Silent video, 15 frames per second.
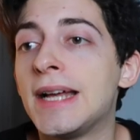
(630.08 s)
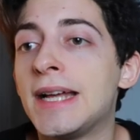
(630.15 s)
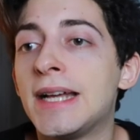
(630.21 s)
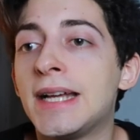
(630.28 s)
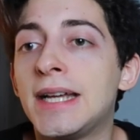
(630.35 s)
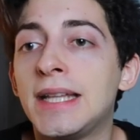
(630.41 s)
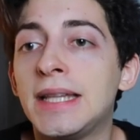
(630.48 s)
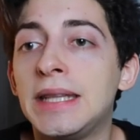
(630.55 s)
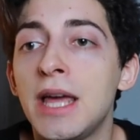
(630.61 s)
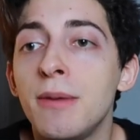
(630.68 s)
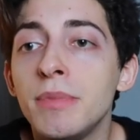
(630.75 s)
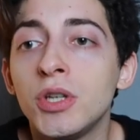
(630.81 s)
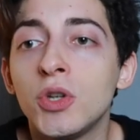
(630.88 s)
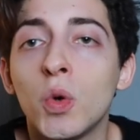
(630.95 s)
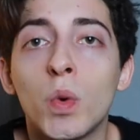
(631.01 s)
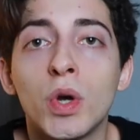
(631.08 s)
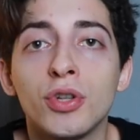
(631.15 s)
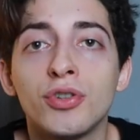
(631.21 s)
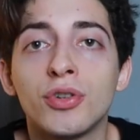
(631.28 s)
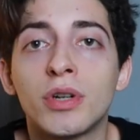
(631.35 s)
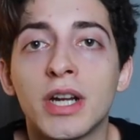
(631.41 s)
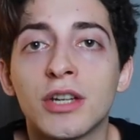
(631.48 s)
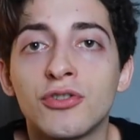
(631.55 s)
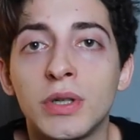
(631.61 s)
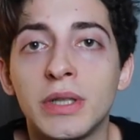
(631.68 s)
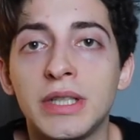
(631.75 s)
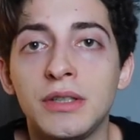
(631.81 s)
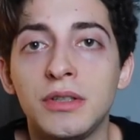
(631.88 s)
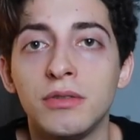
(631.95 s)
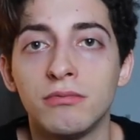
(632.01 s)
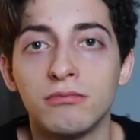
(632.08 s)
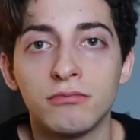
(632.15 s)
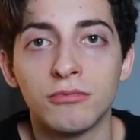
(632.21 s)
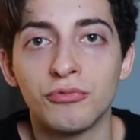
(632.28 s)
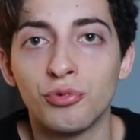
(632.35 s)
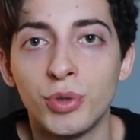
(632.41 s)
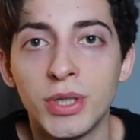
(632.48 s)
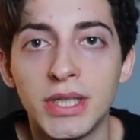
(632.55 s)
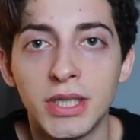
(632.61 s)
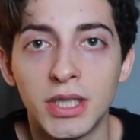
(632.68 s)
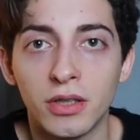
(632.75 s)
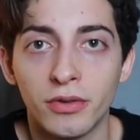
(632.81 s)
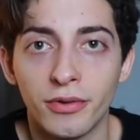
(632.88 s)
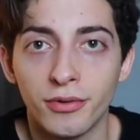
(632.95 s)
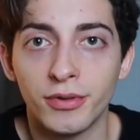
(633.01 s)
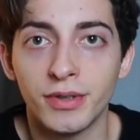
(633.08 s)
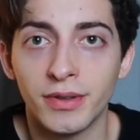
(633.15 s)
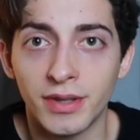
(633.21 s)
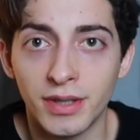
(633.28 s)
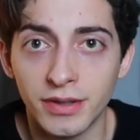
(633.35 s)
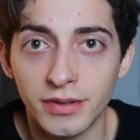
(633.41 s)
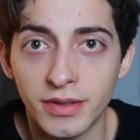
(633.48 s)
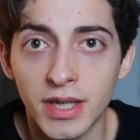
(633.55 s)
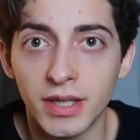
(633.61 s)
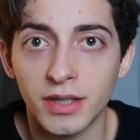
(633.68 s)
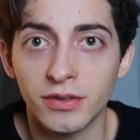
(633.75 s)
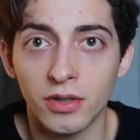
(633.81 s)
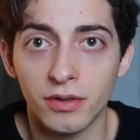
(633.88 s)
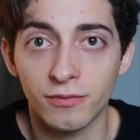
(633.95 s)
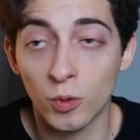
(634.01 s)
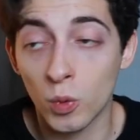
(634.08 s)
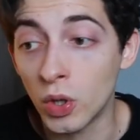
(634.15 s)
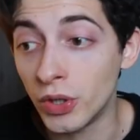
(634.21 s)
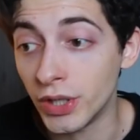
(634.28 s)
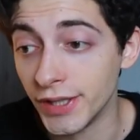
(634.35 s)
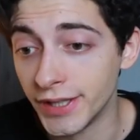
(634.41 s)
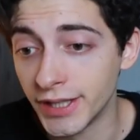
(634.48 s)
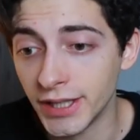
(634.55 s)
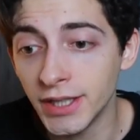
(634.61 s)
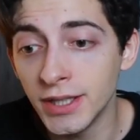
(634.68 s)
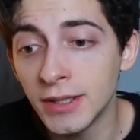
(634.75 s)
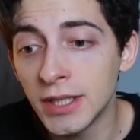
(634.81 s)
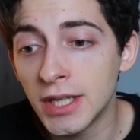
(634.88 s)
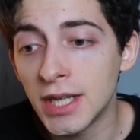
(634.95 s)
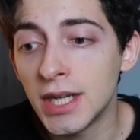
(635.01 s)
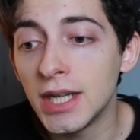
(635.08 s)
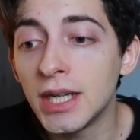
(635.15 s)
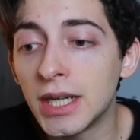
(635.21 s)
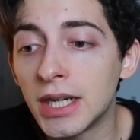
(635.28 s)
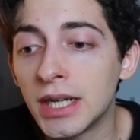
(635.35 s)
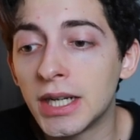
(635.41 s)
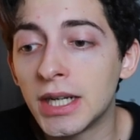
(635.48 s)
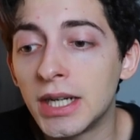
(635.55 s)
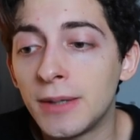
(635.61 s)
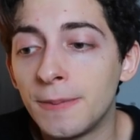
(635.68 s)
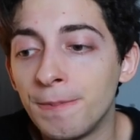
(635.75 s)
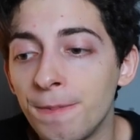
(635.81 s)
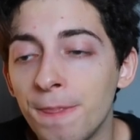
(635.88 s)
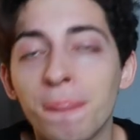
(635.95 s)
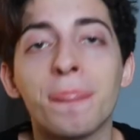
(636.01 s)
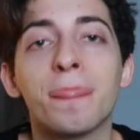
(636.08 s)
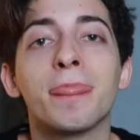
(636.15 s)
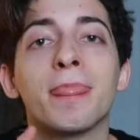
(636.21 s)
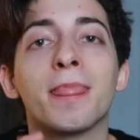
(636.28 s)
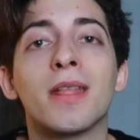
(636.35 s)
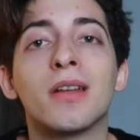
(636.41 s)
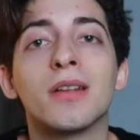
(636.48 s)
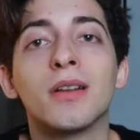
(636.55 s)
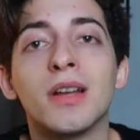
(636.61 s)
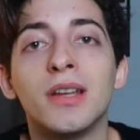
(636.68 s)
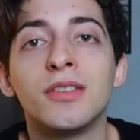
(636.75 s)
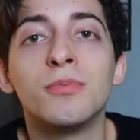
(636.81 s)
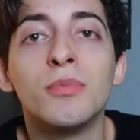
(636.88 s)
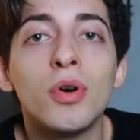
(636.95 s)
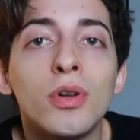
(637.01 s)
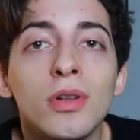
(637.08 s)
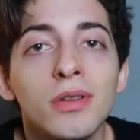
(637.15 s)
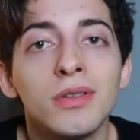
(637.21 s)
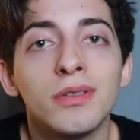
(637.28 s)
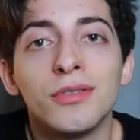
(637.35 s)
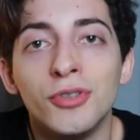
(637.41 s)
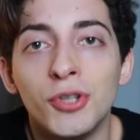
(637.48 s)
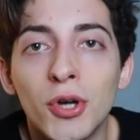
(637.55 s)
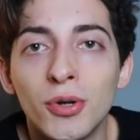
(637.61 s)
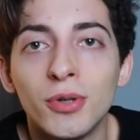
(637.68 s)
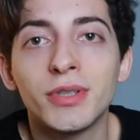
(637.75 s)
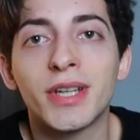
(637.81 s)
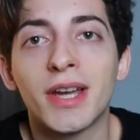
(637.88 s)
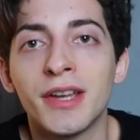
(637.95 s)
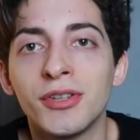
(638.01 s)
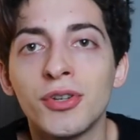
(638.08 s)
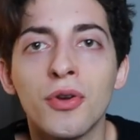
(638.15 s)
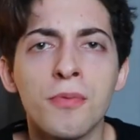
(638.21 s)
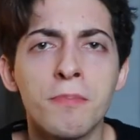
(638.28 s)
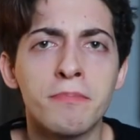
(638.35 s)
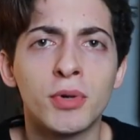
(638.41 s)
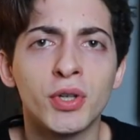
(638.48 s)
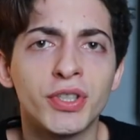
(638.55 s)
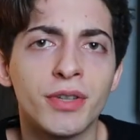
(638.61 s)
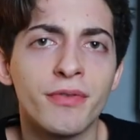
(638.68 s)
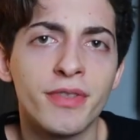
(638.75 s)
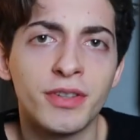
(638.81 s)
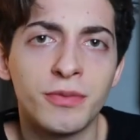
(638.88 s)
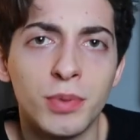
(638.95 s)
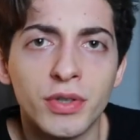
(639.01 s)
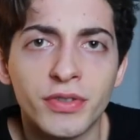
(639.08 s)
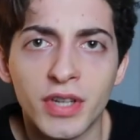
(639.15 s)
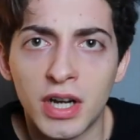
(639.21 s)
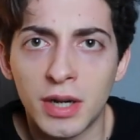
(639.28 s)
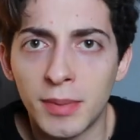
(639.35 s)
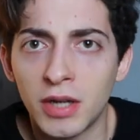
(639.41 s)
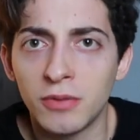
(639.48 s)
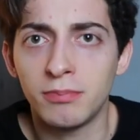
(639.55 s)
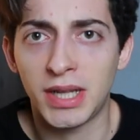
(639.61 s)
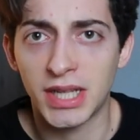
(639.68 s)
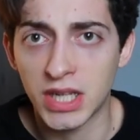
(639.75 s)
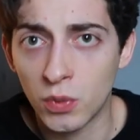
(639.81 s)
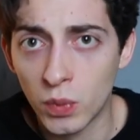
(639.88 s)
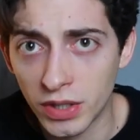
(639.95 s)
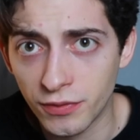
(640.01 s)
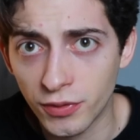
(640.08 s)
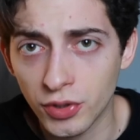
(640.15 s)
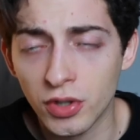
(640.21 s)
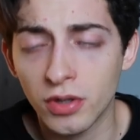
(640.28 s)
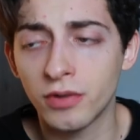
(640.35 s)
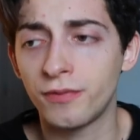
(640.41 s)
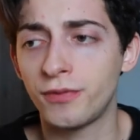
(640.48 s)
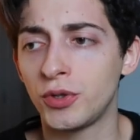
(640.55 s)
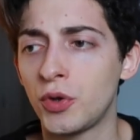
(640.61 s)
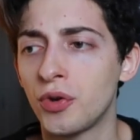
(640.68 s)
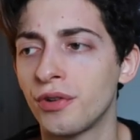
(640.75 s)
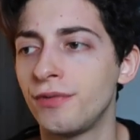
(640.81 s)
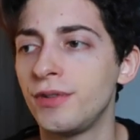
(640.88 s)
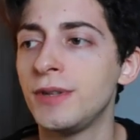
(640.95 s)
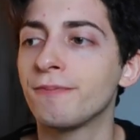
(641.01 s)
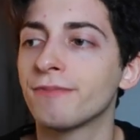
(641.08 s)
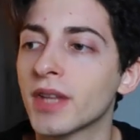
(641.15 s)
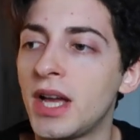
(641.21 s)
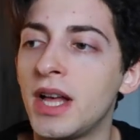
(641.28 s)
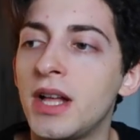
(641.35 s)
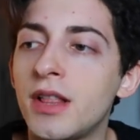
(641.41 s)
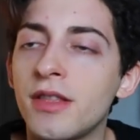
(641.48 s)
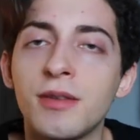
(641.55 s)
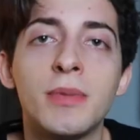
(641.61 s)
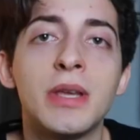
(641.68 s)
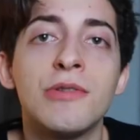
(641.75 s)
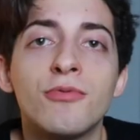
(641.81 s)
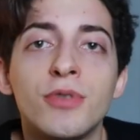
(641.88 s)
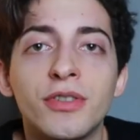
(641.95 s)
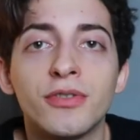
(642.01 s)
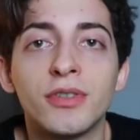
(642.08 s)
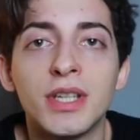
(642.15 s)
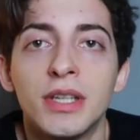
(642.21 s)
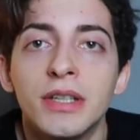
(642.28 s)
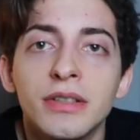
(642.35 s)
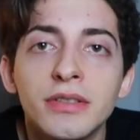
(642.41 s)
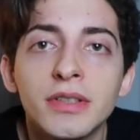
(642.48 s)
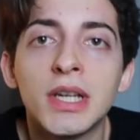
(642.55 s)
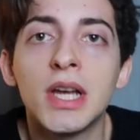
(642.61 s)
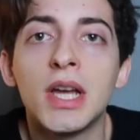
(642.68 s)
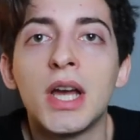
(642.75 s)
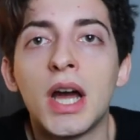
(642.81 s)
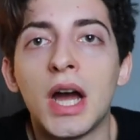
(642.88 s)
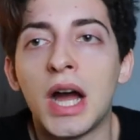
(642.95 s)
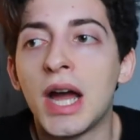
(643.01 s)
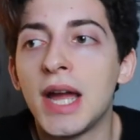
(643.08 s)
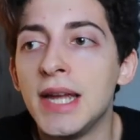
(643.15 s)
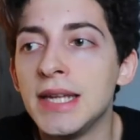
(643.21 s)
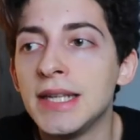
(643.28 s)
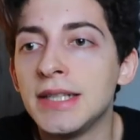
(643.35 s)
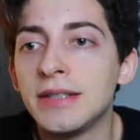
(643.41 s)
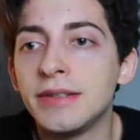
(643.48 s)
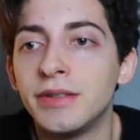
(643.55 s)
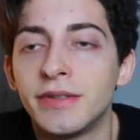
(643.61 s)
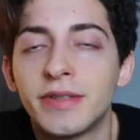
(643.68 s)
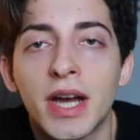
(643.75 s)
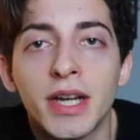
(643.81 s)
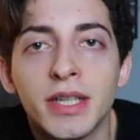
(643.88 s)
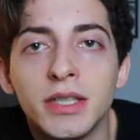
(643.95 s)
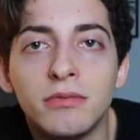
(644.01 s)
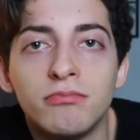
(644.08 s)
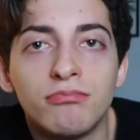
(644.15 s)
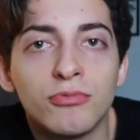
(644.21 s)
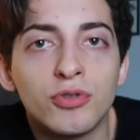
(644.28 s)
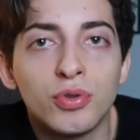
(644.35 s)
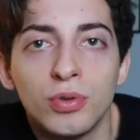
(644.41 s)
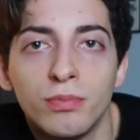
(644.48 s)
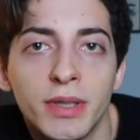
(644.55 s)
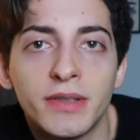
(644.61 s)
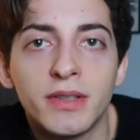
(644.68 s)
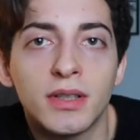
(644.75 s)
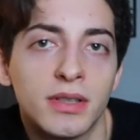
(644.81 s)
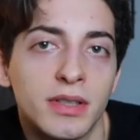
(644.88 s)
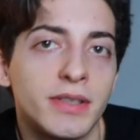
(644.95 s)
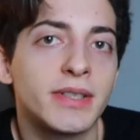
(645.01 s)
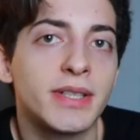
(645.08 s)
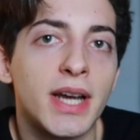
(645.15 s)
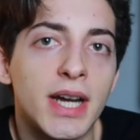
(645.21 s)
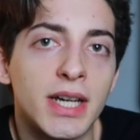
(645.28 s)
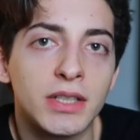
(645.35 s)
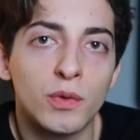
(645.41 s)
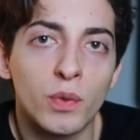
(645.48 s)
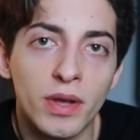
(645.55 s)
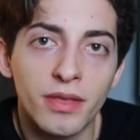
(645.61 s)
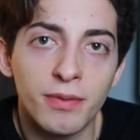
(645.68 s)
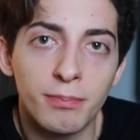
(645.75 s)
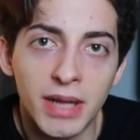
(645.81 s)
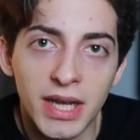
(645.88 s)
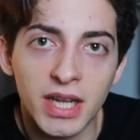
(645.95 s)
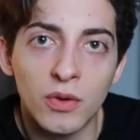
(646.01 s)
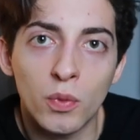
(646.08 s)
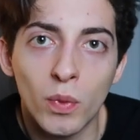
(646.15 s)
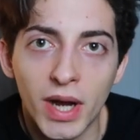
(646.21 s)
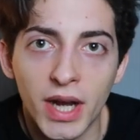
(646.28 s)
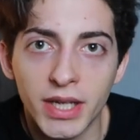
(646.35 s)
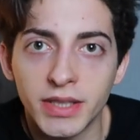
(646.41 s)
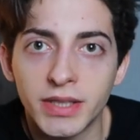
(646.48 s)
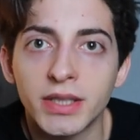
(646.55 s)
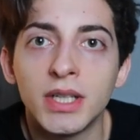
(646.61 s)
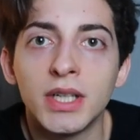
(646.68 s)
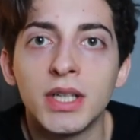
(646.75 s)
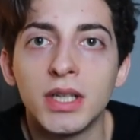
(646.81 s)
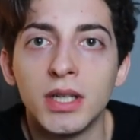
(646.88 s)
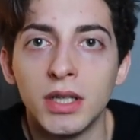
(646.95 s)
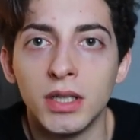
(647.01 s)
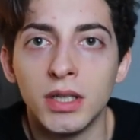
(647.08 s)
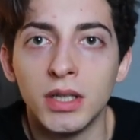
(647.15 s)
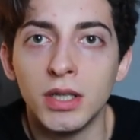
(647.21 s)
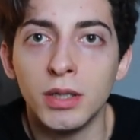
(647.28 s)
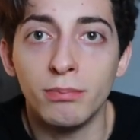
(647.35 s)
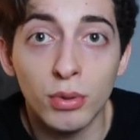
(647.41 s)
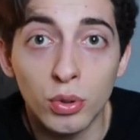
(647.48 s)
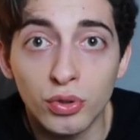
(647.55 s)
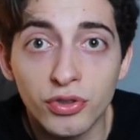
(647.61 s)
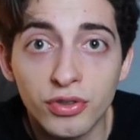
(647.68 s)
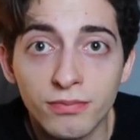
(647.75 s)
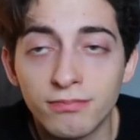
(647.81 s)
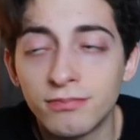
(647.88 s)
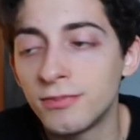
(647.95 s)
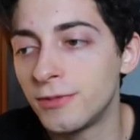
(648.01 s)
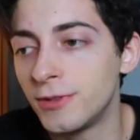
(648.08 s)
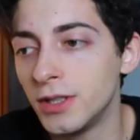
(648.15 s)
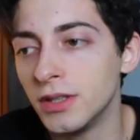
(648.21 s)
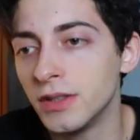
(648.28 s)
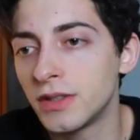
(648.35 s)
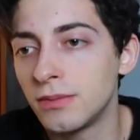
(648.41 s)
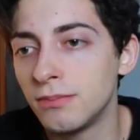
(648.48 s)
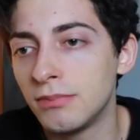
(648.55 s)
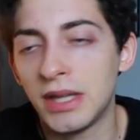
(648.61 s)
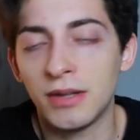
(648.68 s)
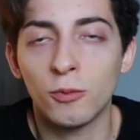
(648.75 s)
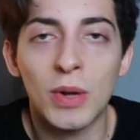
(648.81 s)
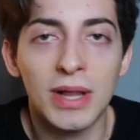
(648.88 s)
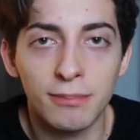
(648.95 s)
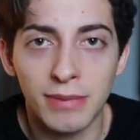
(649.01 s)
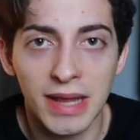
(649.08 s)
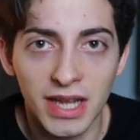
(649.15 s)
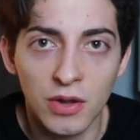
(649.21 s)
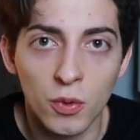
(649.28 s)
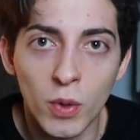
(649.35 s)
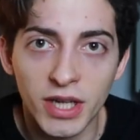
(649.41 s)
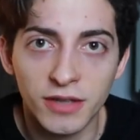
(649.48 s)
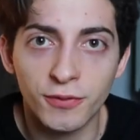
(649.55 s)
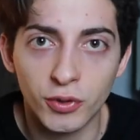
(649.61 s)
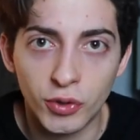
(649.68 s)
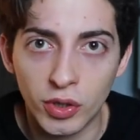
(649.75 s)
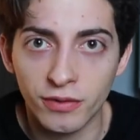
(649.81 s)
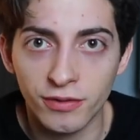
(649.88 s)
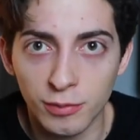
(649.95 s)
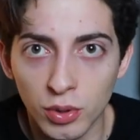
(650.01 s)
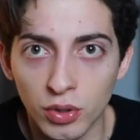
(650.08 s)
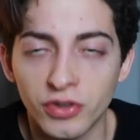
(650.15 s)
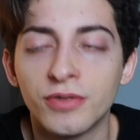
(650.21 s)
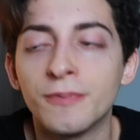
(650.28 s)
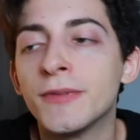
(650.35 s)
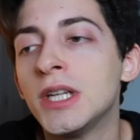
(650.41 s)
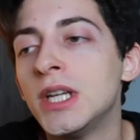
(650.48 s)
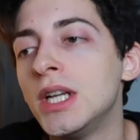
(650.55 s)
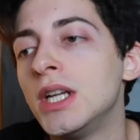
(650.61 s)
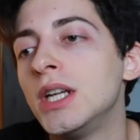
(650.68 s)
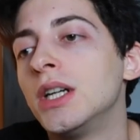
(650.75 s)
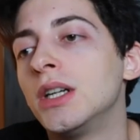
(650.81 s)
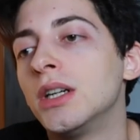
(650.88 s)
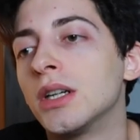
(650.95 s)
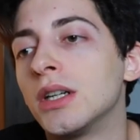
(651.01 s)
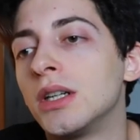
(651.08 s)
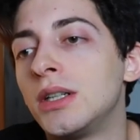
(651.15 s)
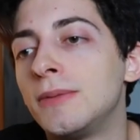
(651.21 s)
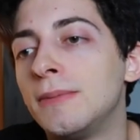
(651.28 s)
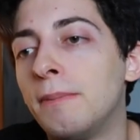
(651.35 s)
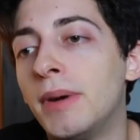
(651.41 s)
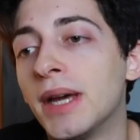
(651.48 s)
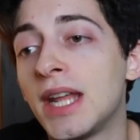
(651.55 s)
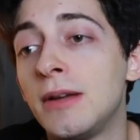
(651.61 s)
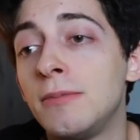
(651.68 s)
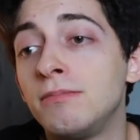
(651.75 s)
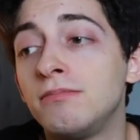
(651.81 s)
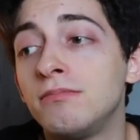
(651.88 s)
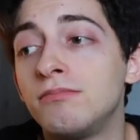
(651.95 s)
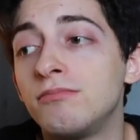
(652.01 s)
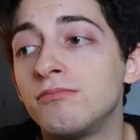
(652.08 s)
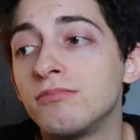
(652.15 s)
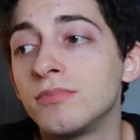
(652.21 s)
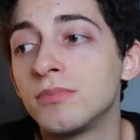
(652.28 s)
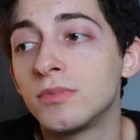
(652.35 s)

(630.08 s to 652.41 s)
And let me know what you're actually reading during these days of quarantine. Um, a small note I know most of these books are about black and white photography, and the main reason is I decided to basically start with black and white uh, books first. That well, black and white photography books. Um, but I'm um,